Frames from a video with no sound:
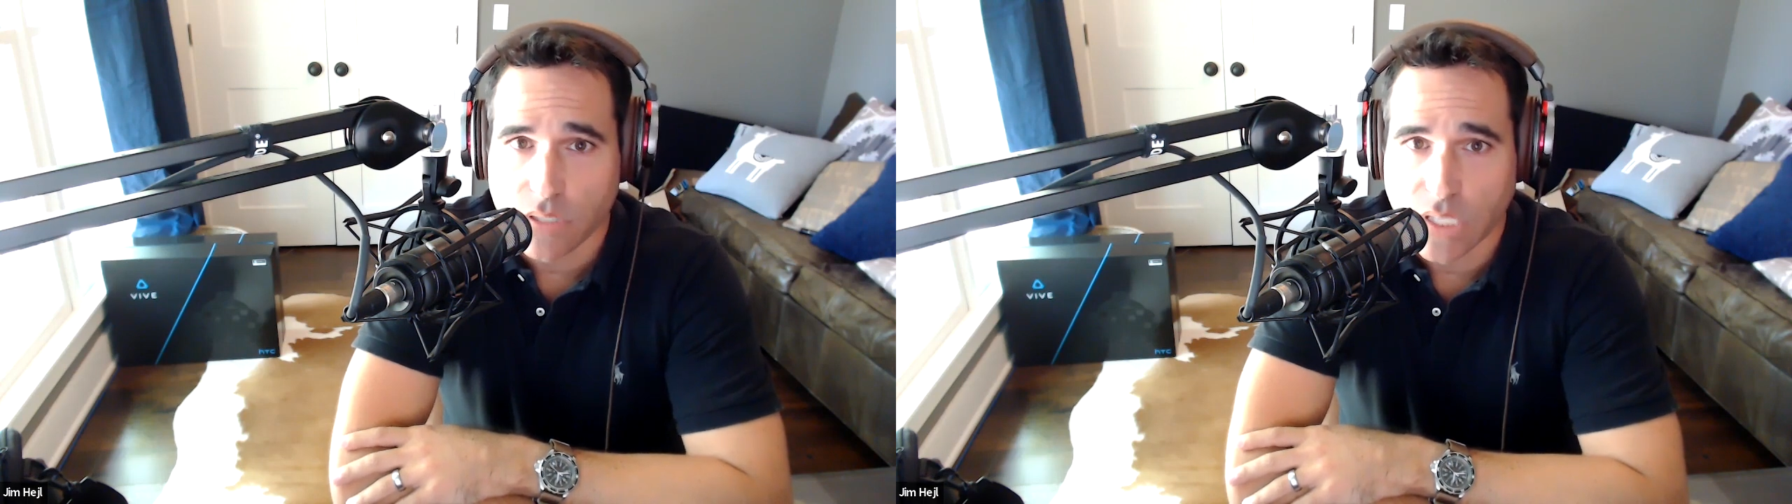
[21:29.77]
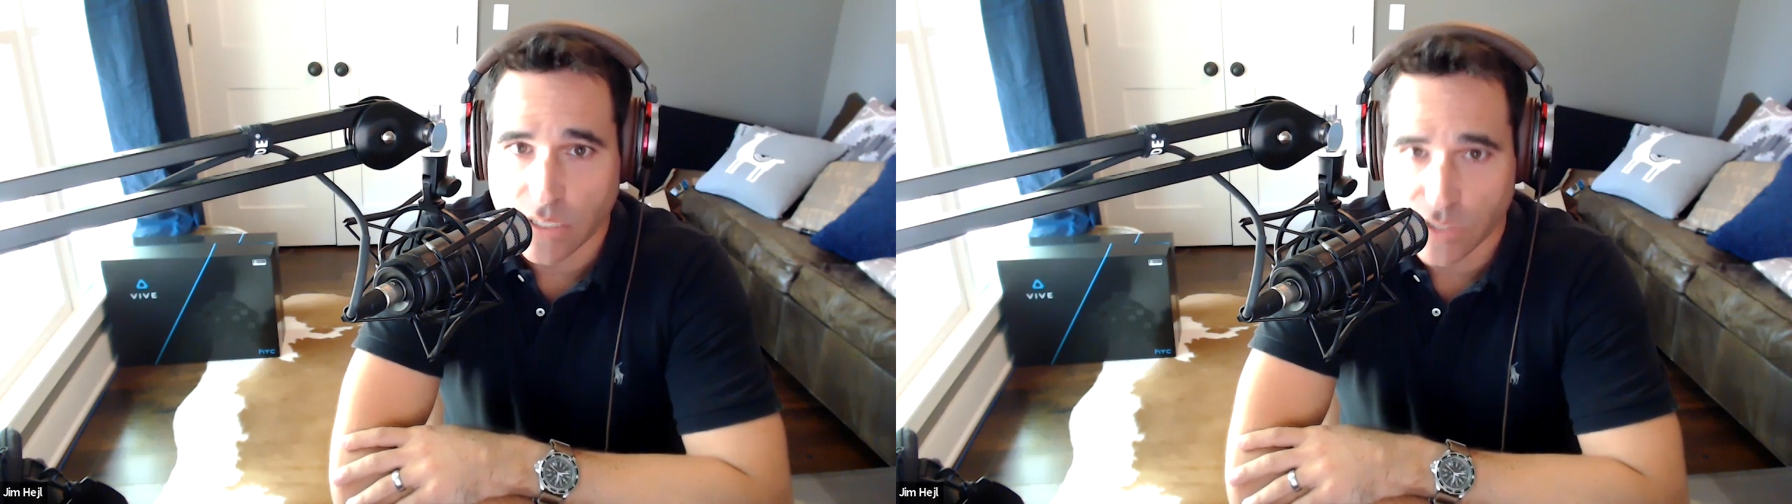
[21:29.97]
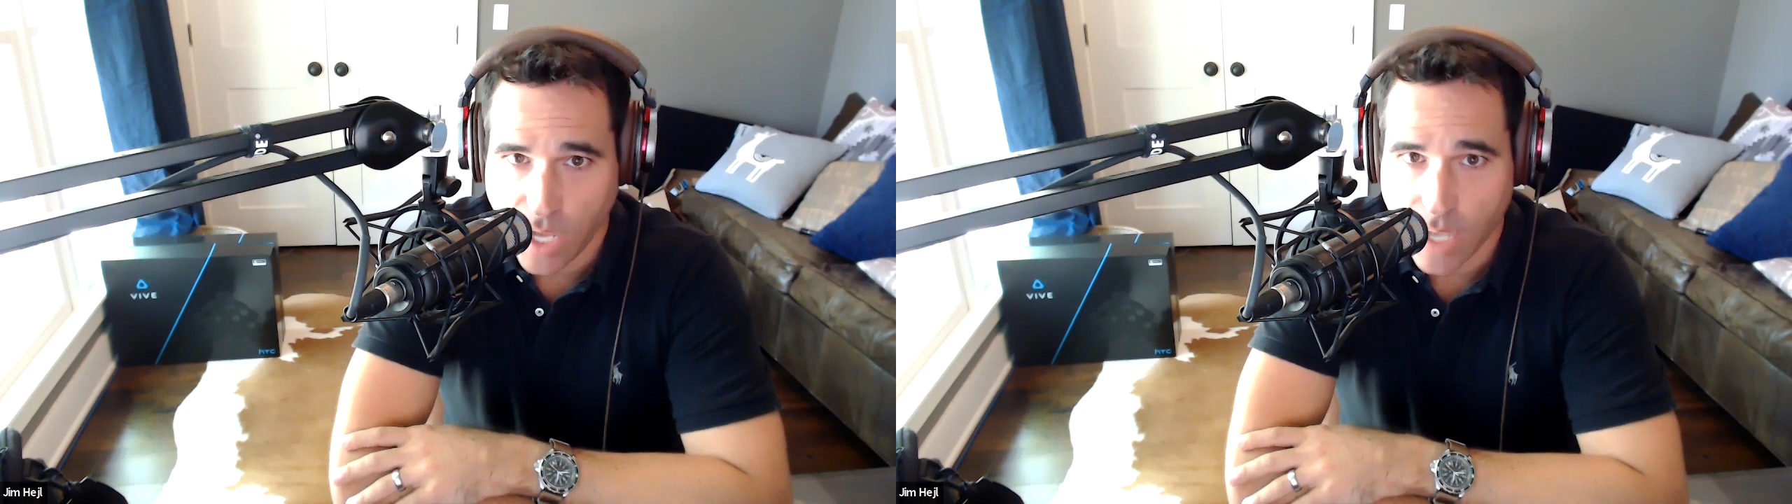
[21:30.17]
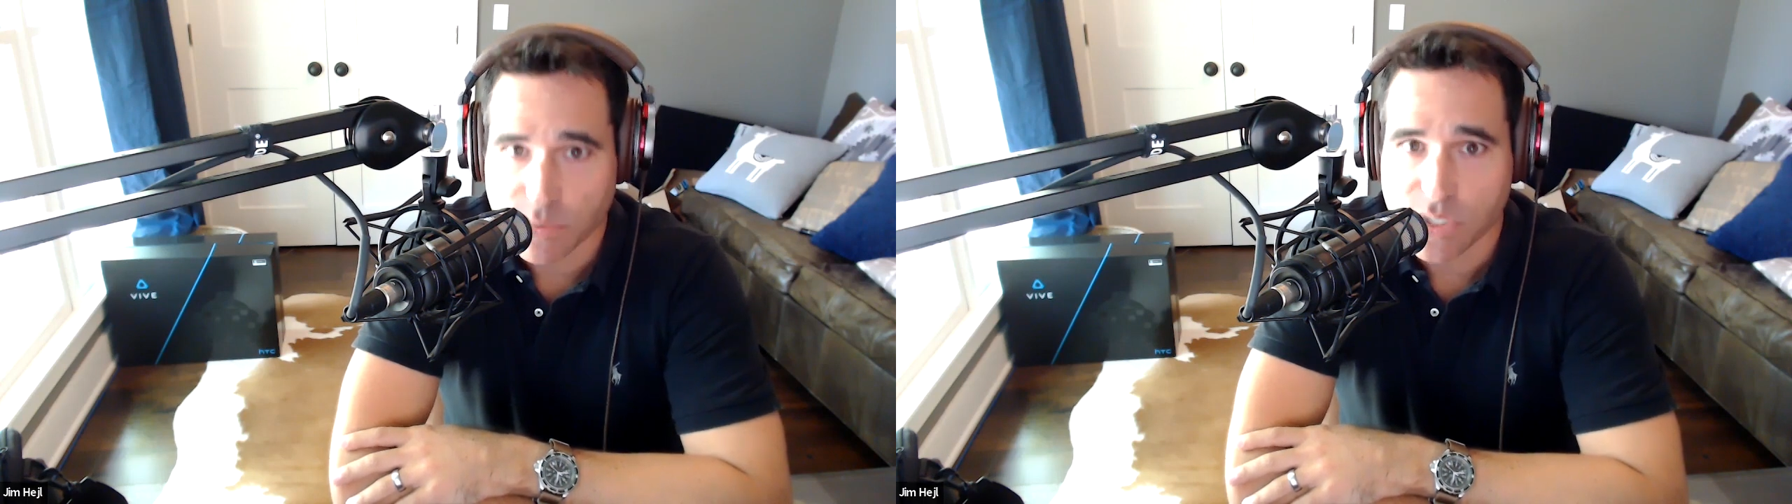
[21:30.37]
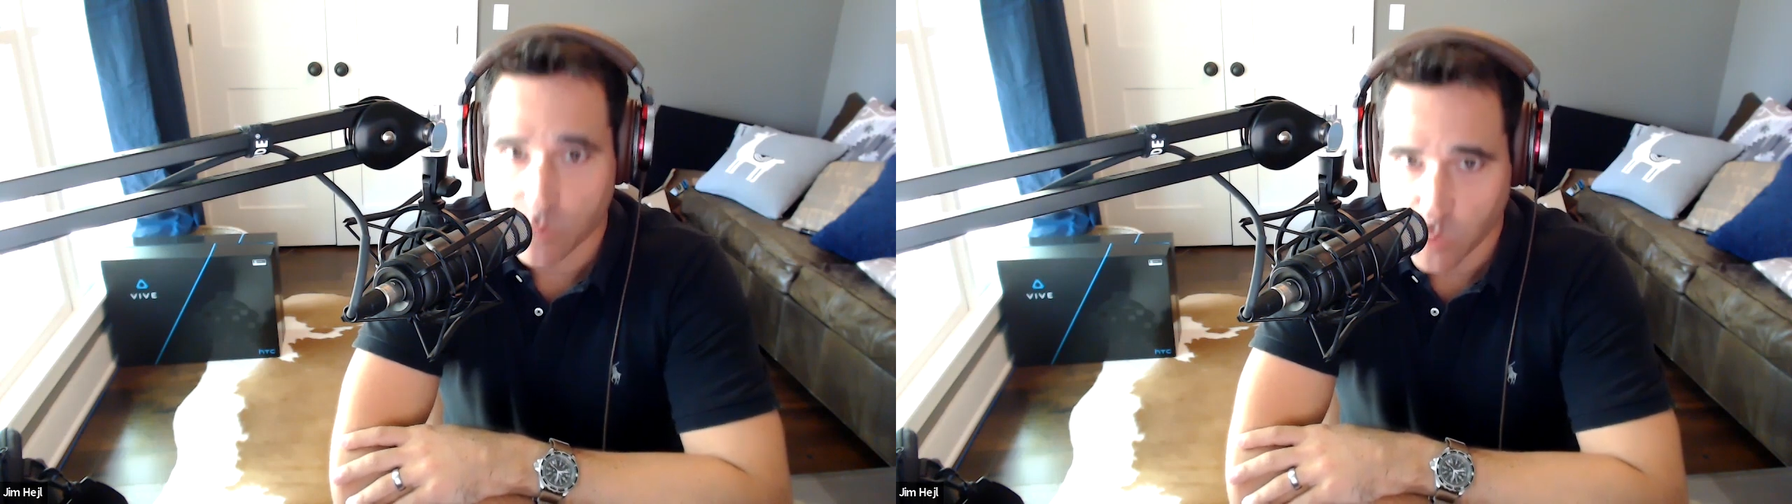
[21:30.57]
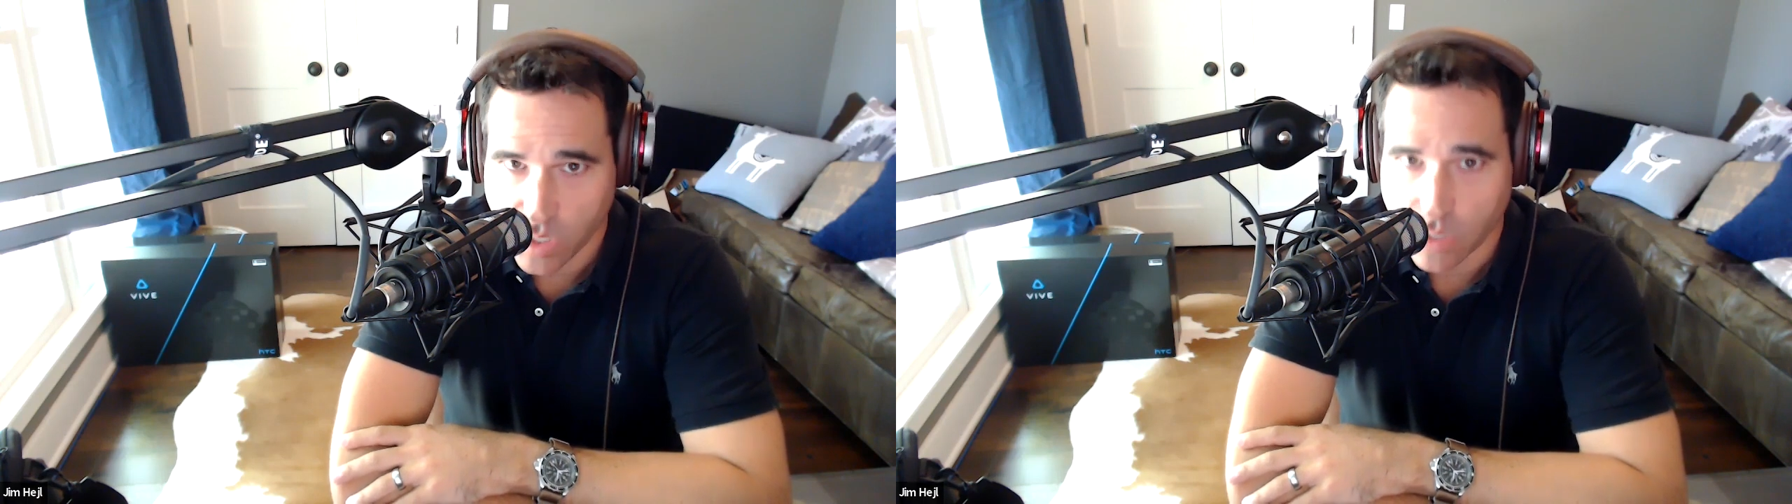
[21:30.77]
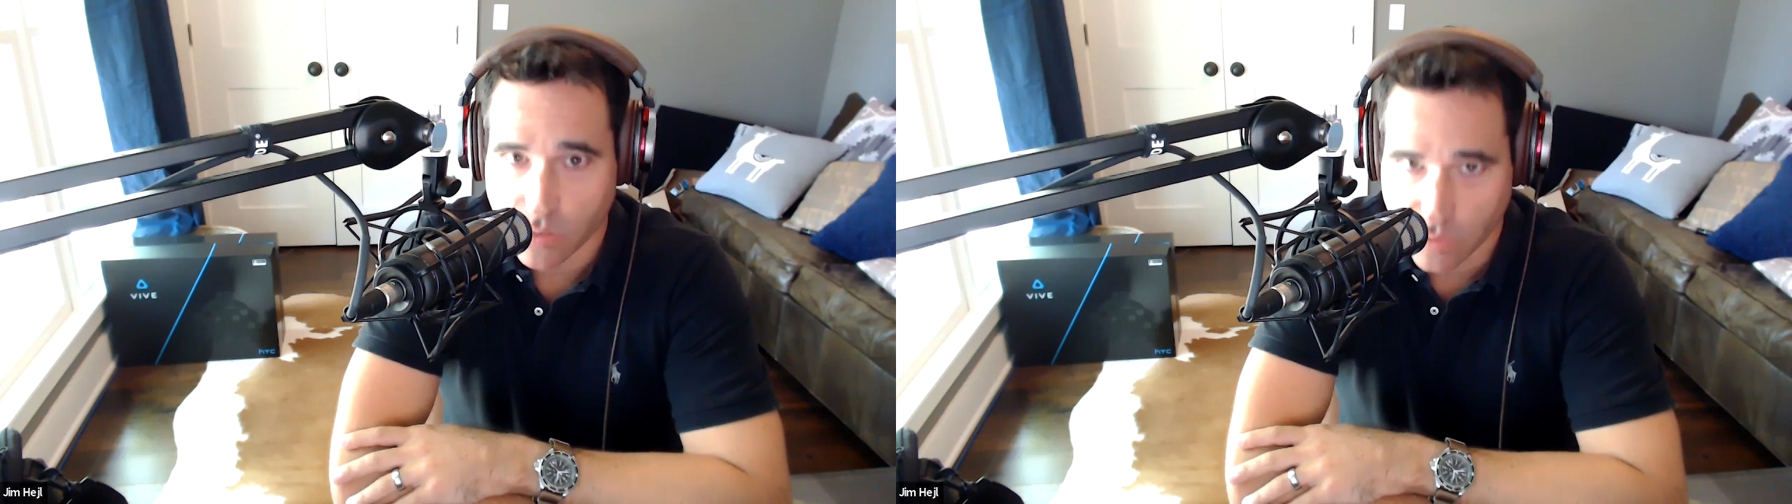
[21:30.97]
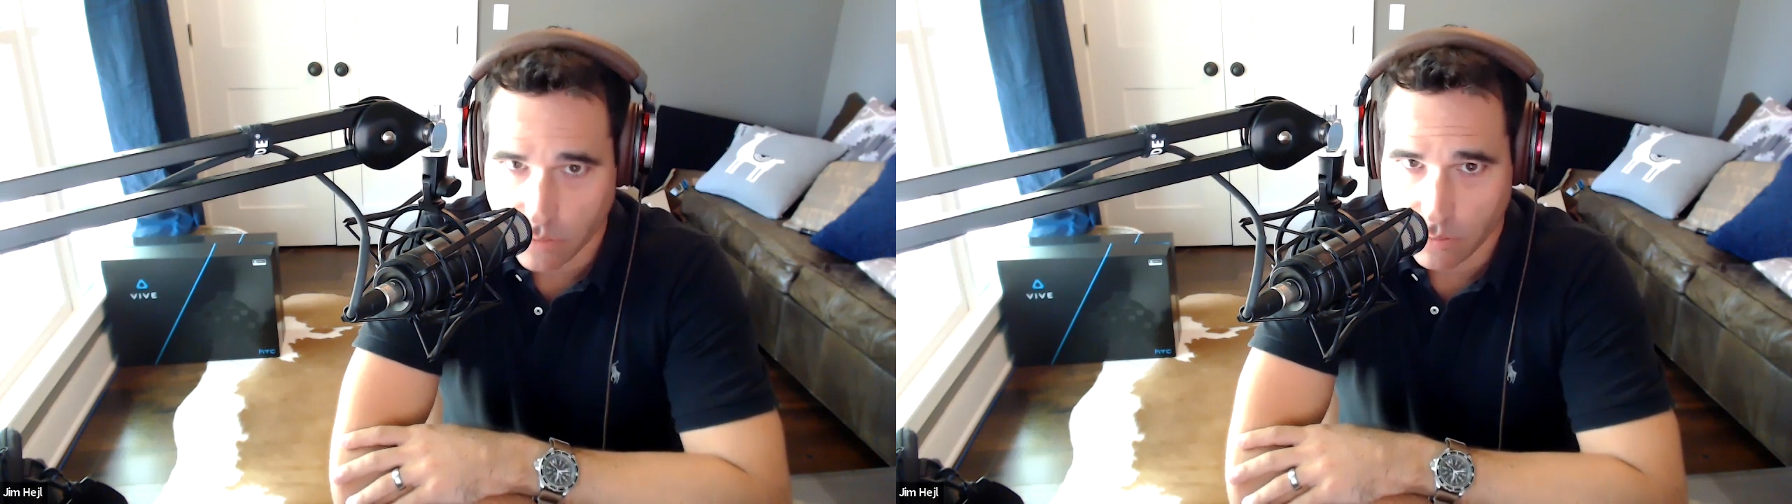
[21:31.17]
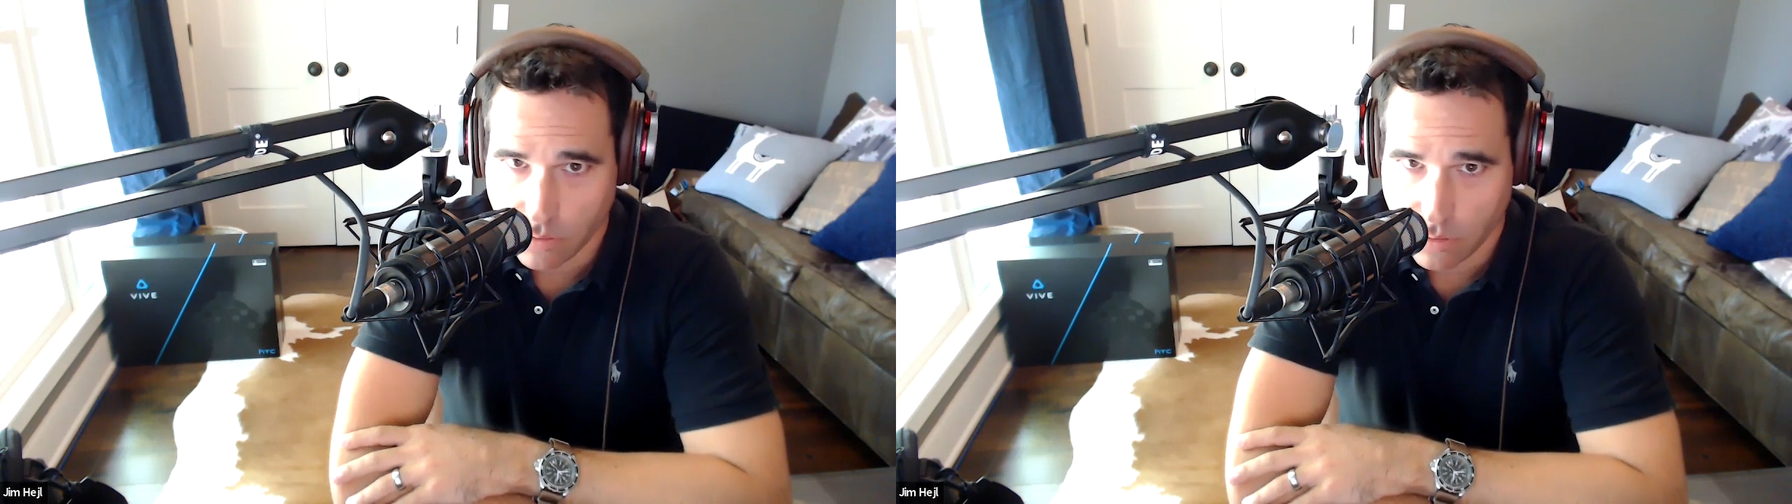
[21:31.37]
get a job somewhere and